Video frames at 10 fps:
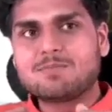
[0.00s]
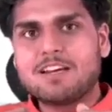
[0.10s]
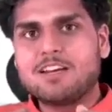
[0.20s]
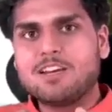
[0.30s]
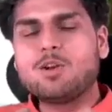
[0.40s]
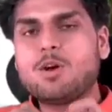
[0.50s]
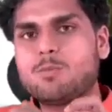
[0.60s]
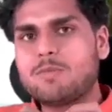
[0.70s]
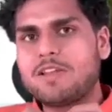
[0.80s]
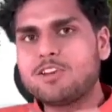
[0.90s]

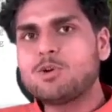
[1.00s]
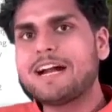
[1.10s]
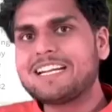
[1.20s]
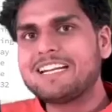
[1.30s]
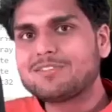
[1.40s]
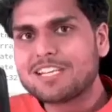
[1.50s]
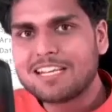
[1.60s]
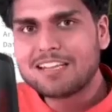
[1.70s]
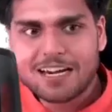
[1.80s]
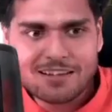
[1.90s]
you might have seen
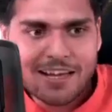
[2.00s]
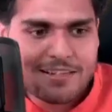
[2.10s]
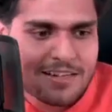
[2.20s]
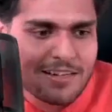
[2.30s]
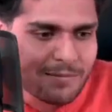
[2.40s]
that there is a